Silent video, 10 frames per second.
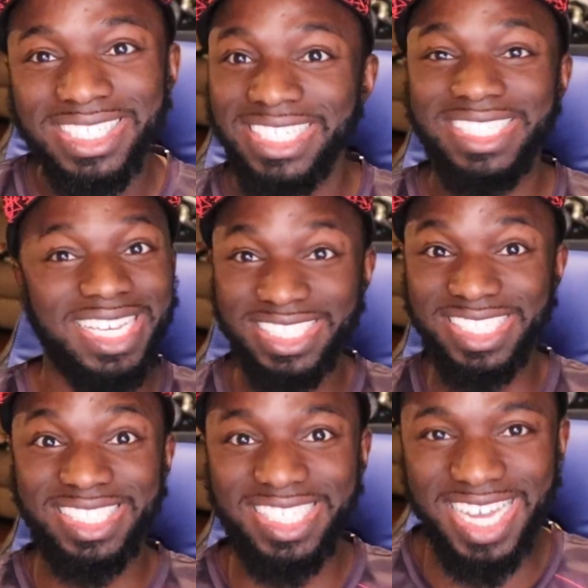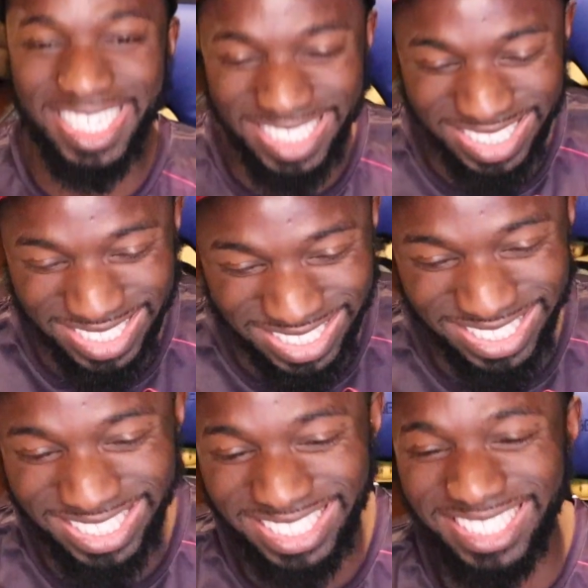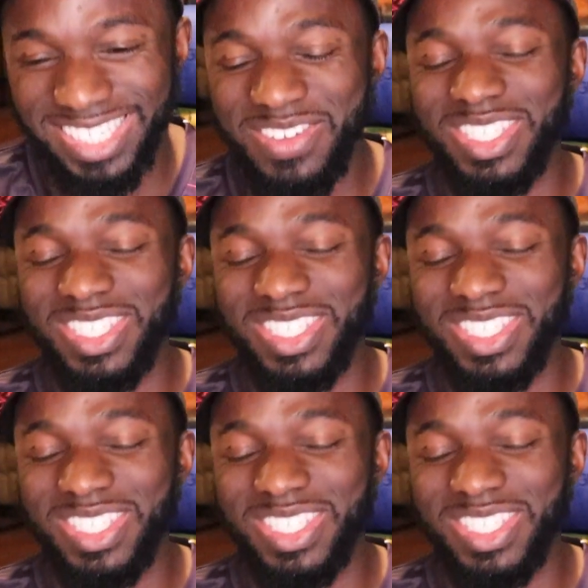I guess it's done.